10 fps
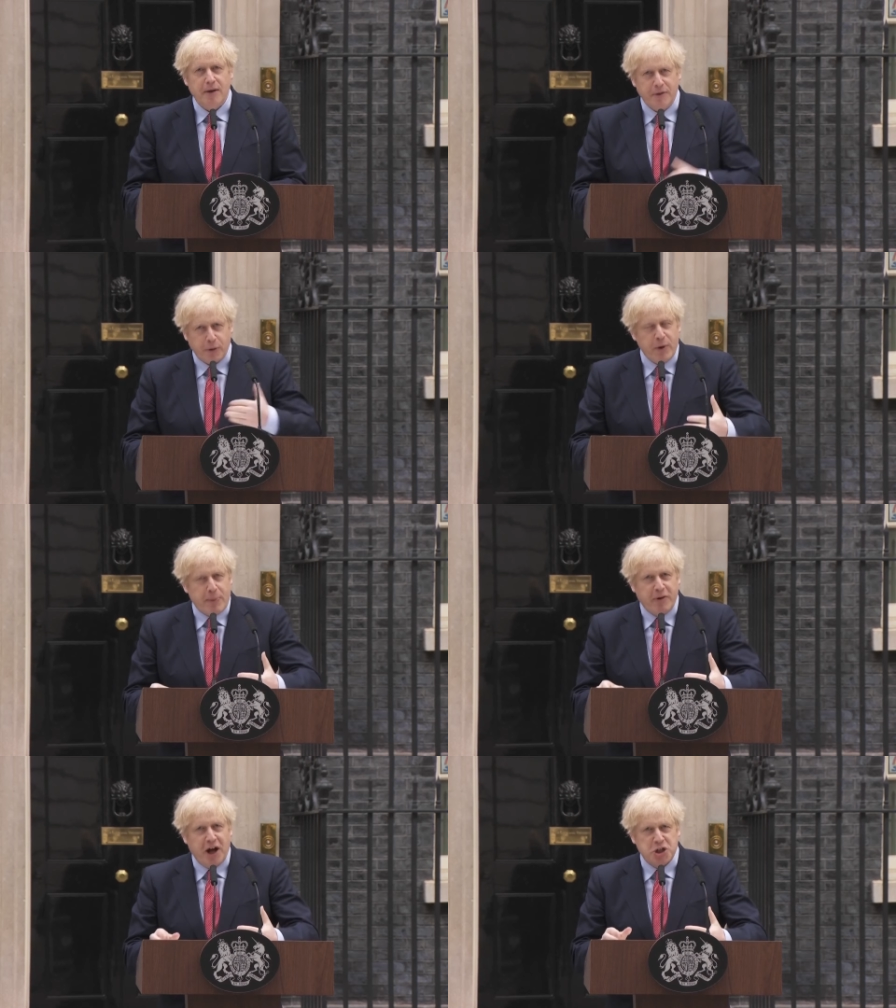the
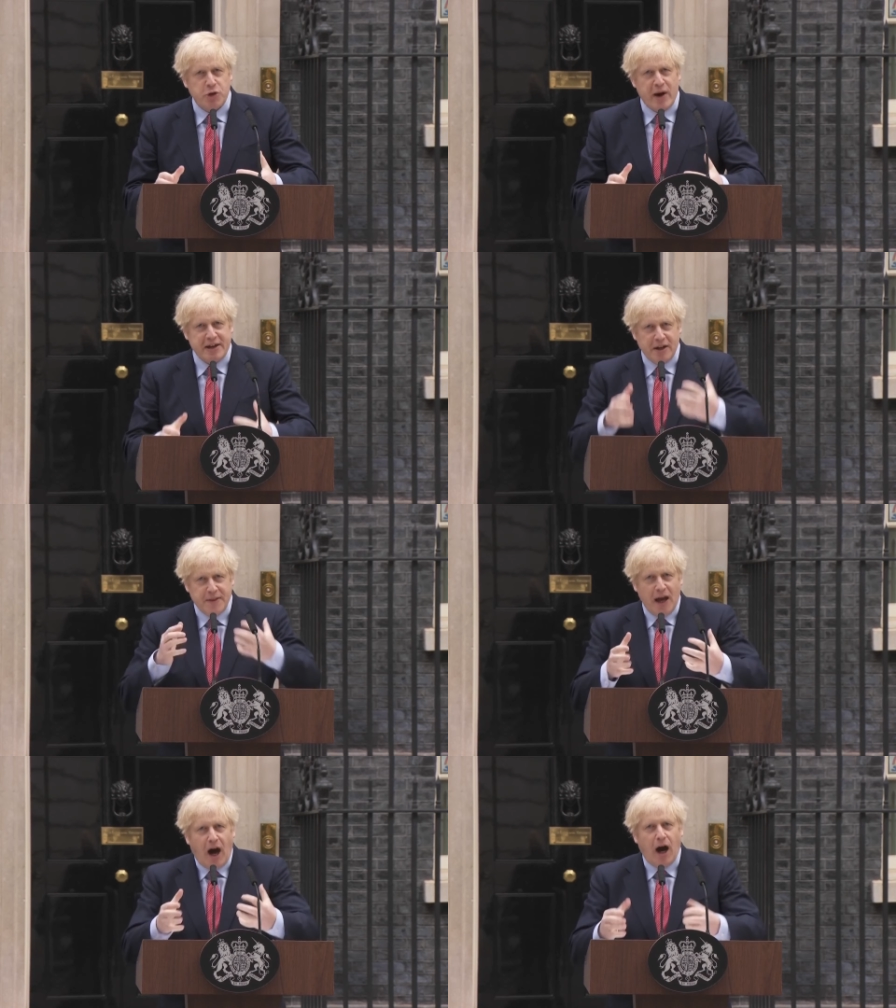reproduction rate,
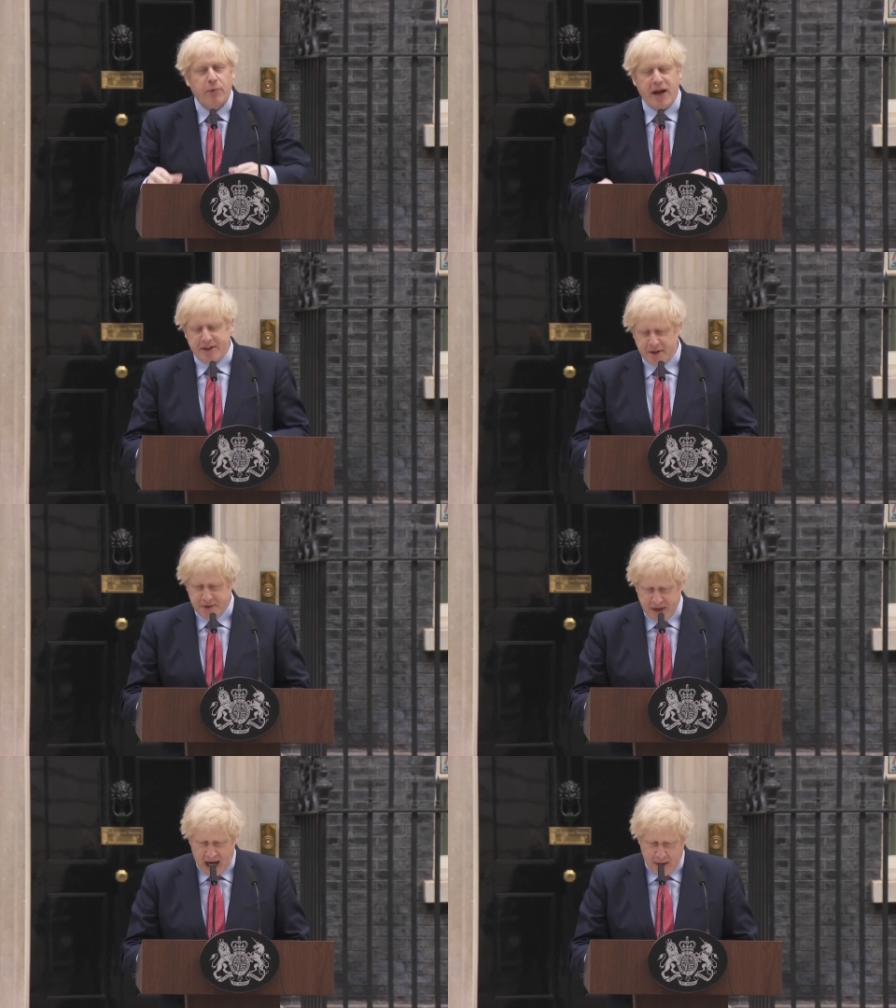the R rate,
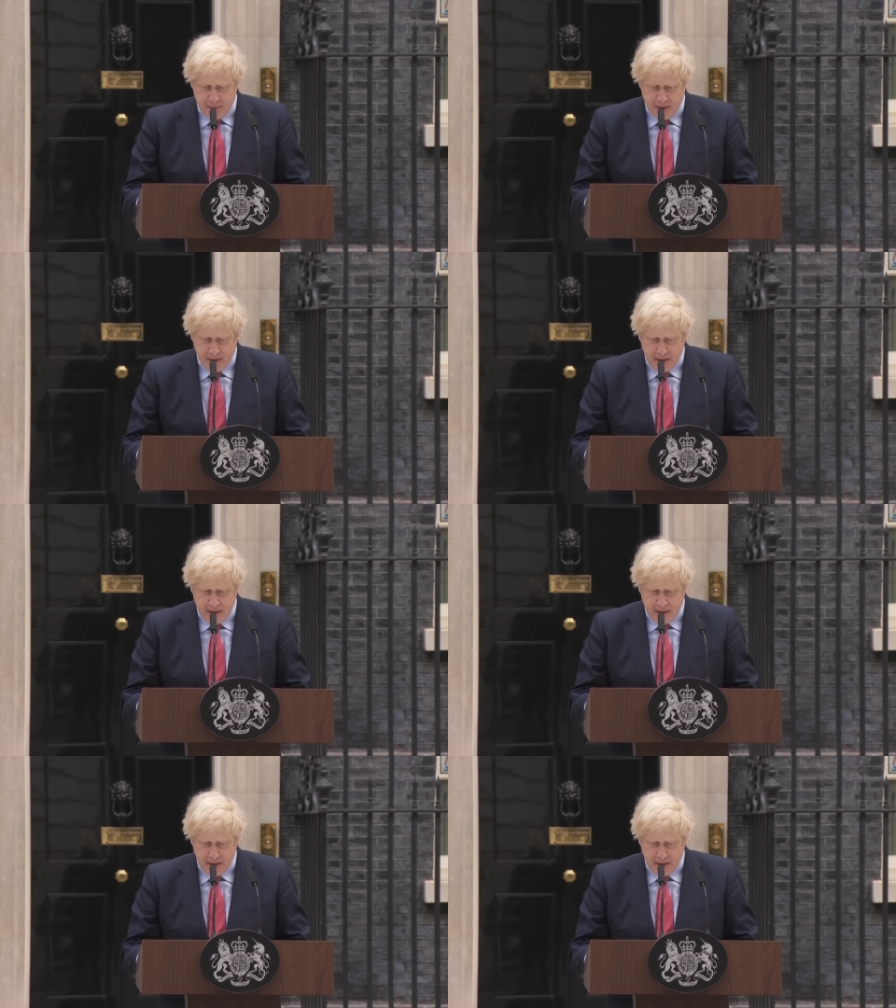down,